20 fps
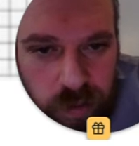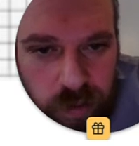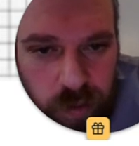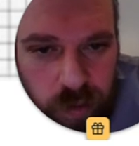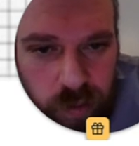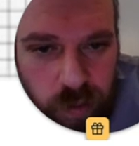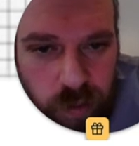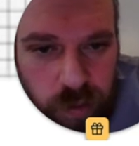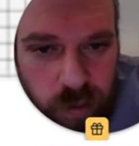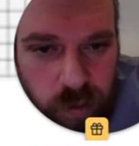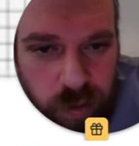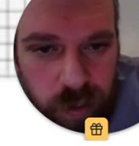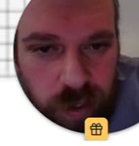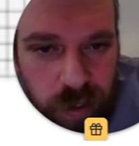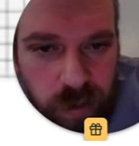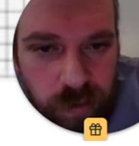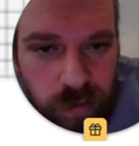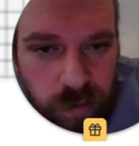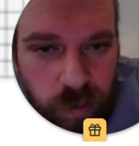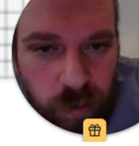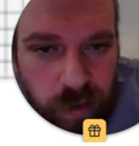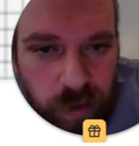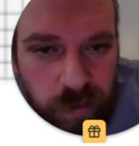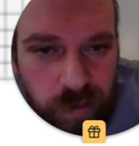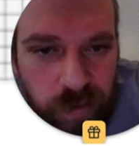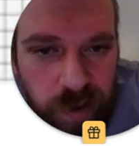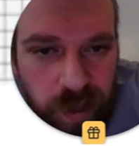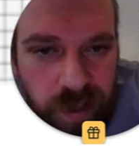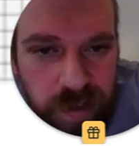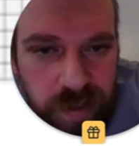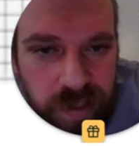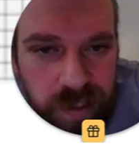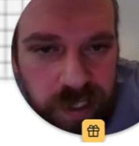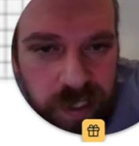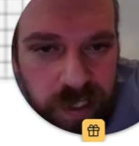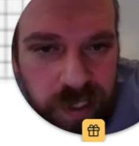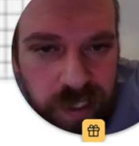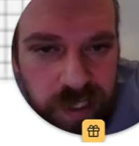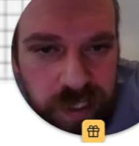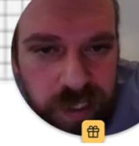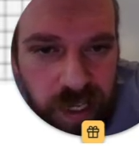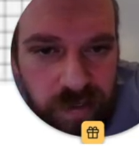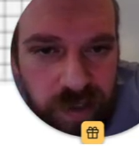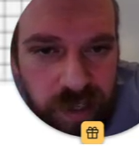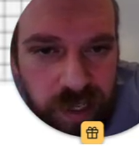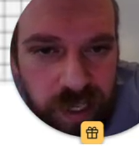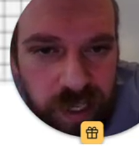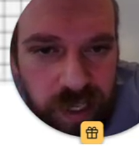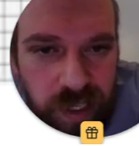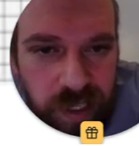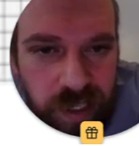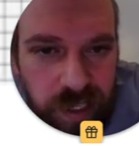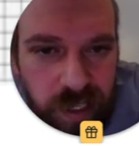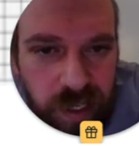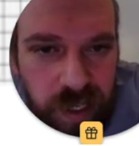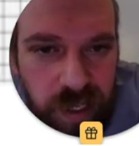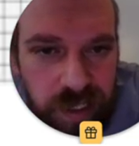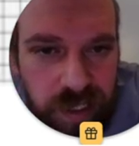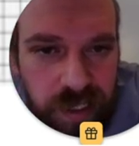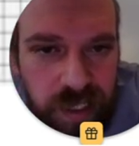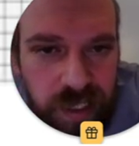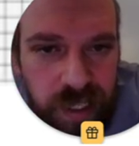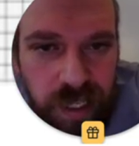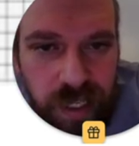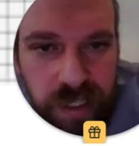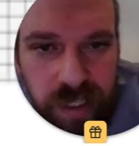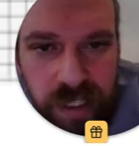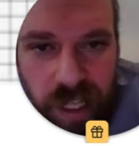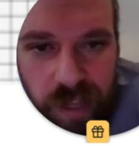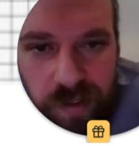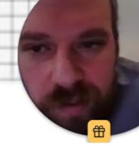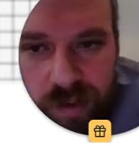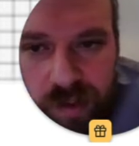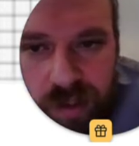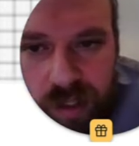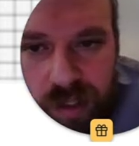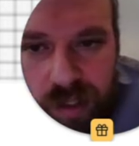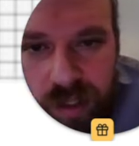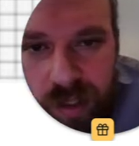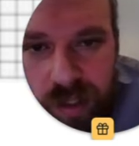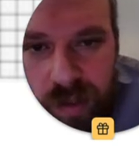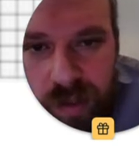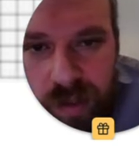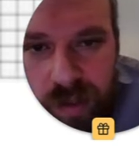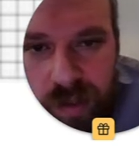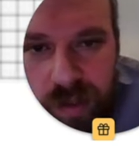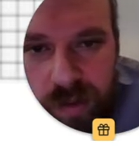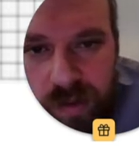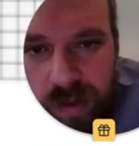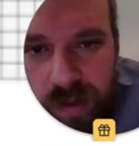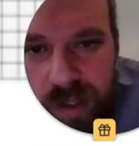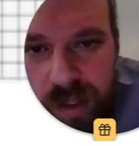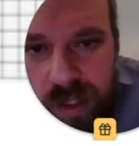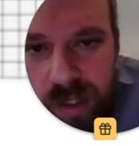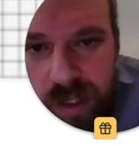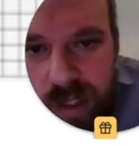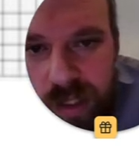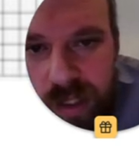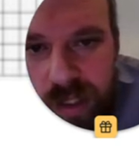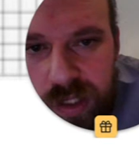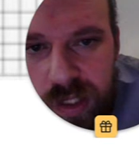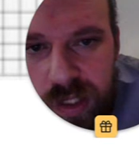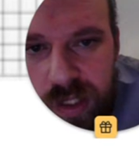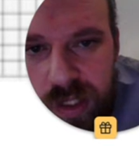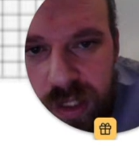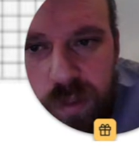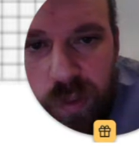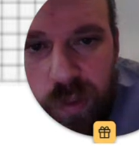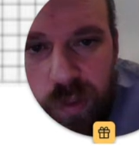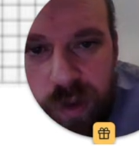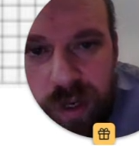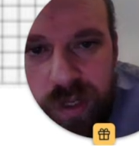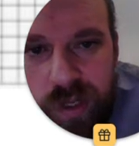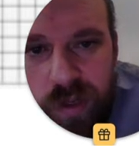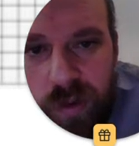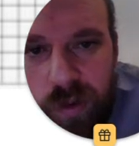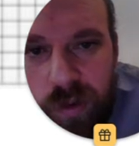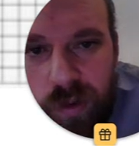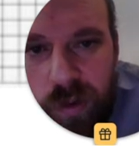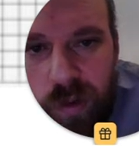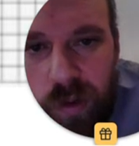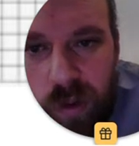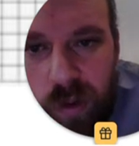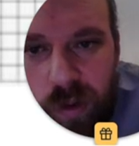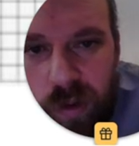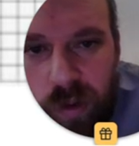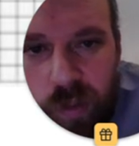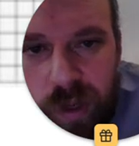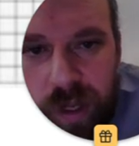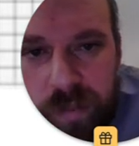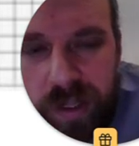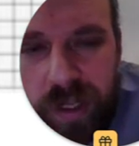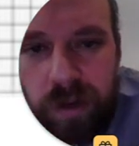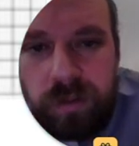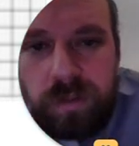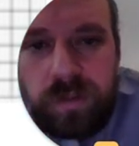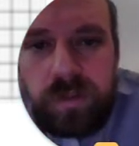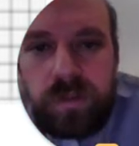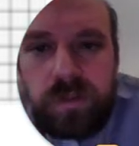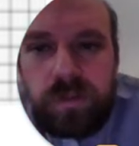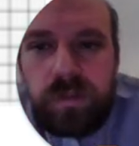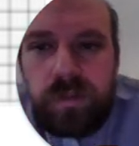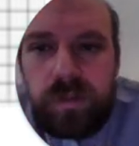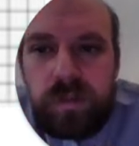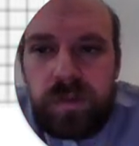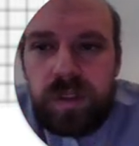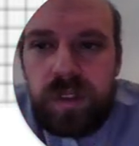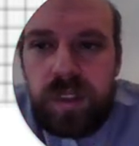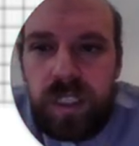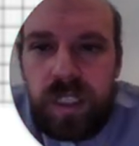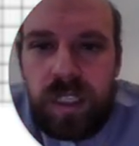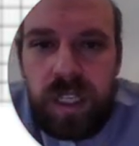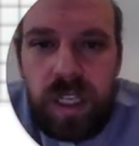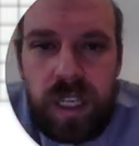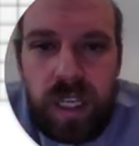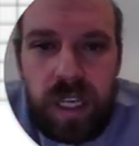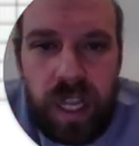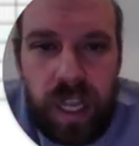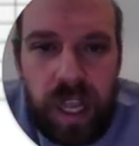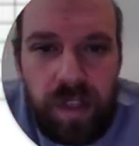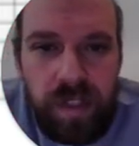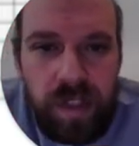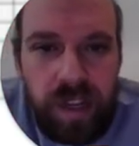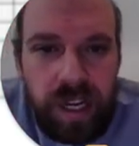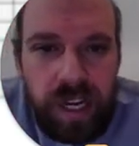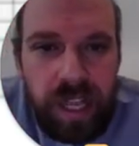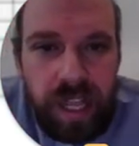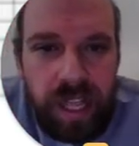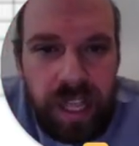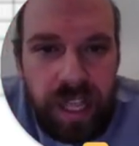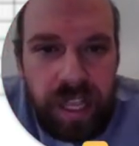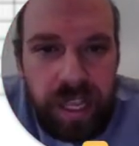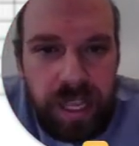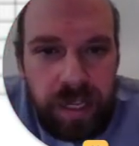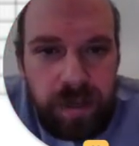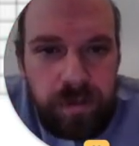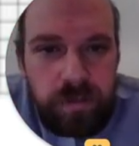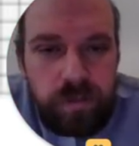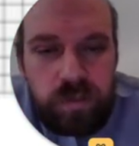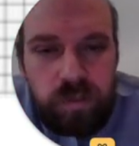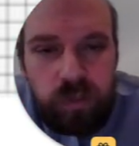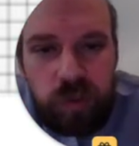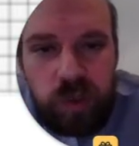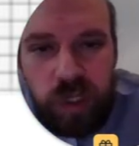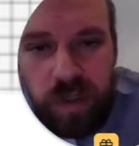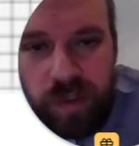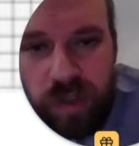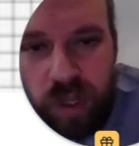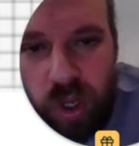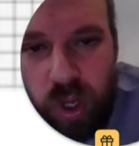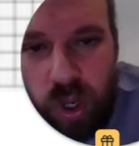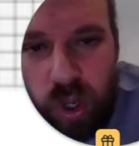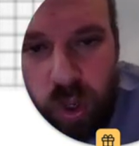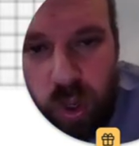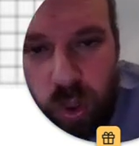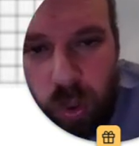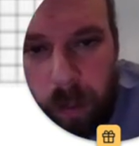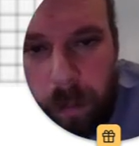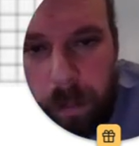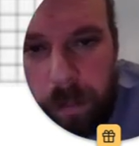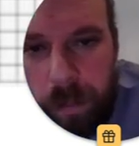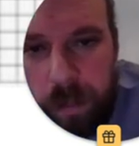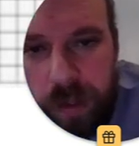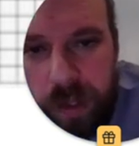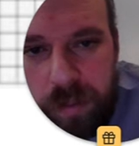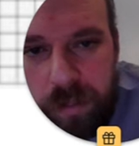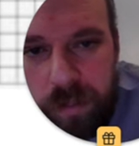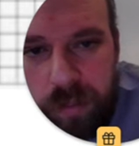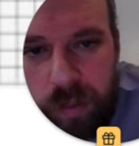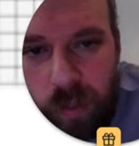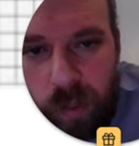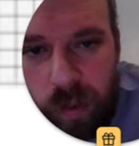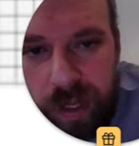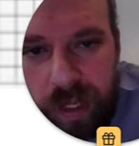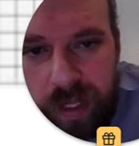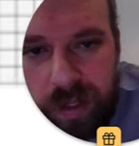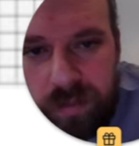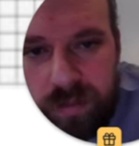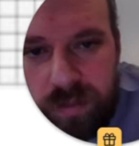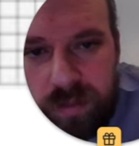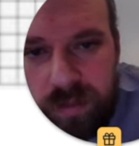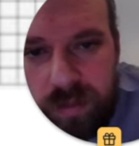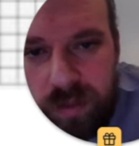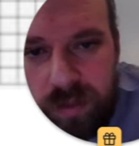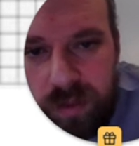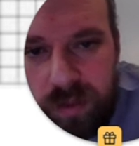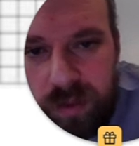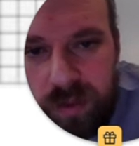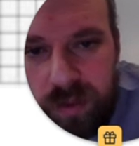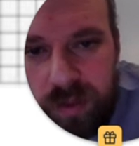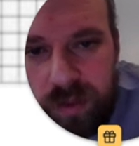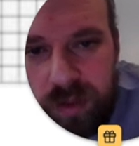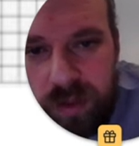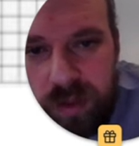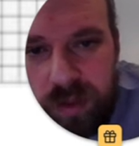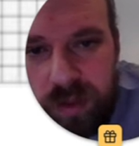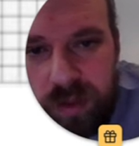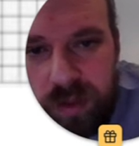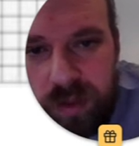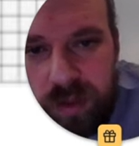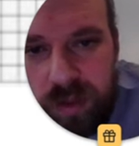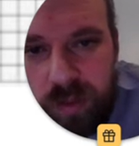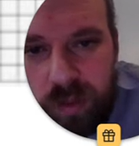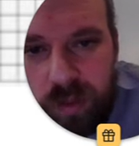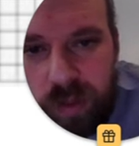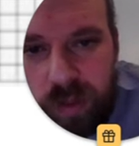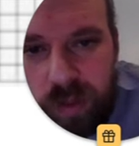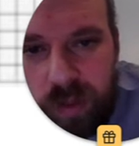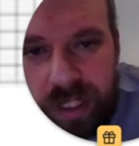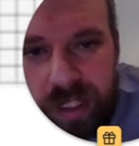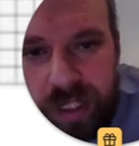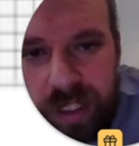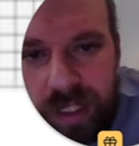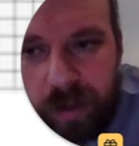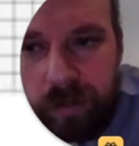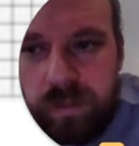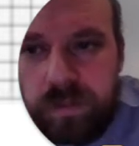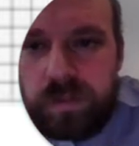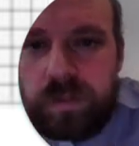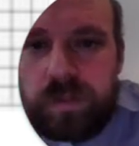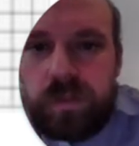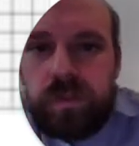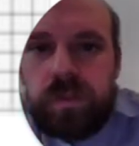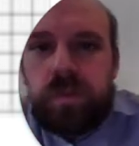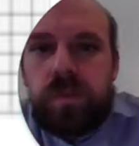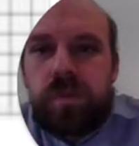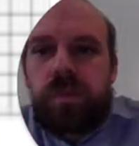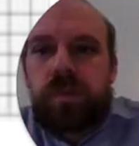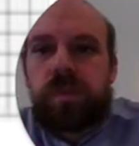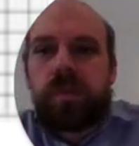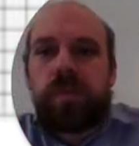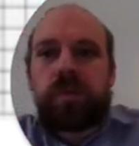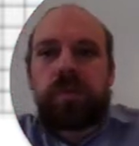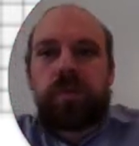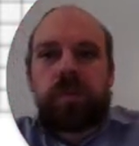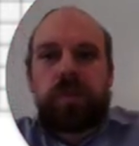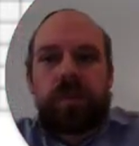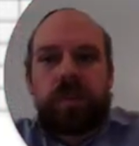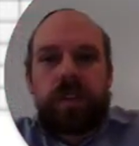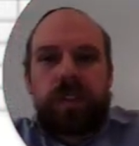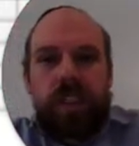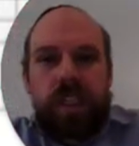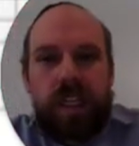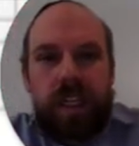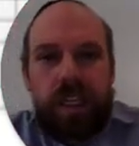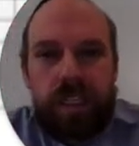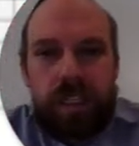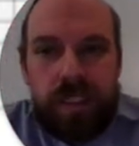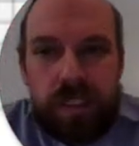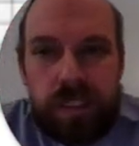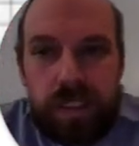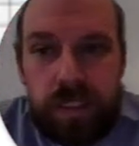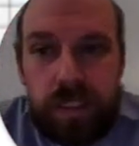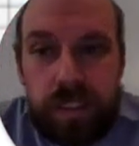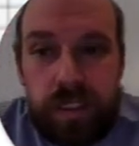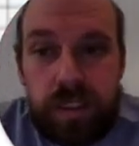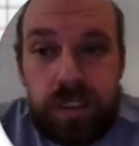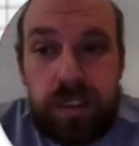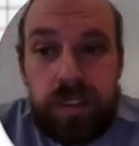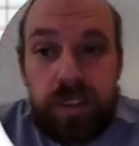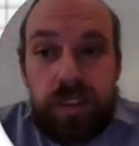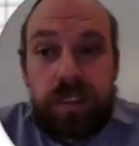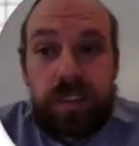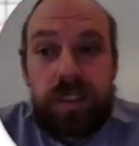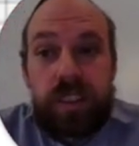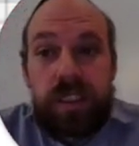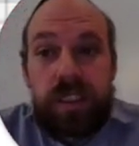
3, 4, 5, 6, 7, 8, 9, 10, 11. That's a closed point all the way up there. And then at 8, you have an open point right there. Okay? Then you